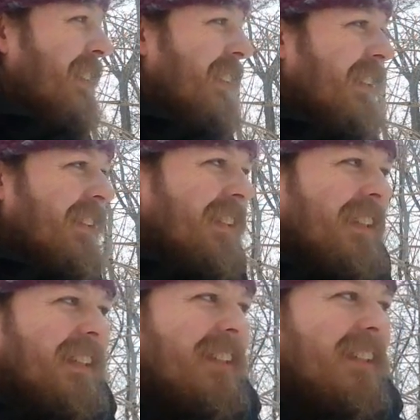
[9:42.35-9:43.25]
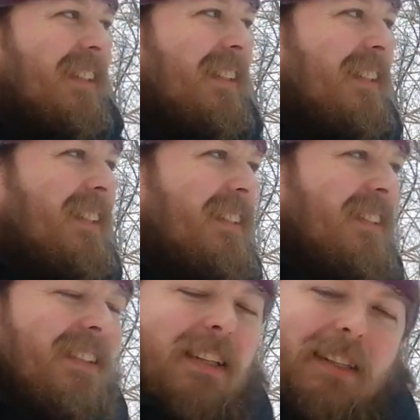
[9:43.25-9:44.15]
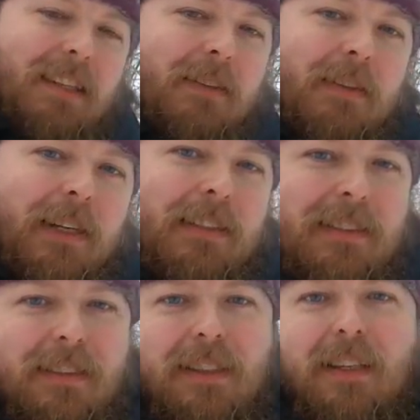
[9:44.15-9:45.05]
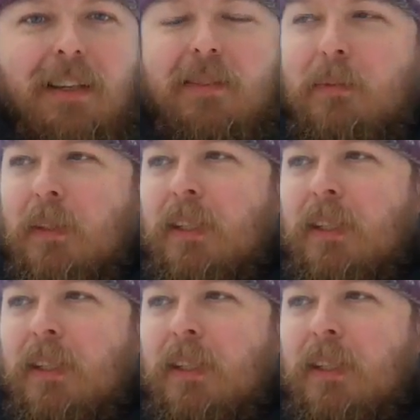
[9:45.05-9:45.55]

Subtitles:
So they're great, and I love them.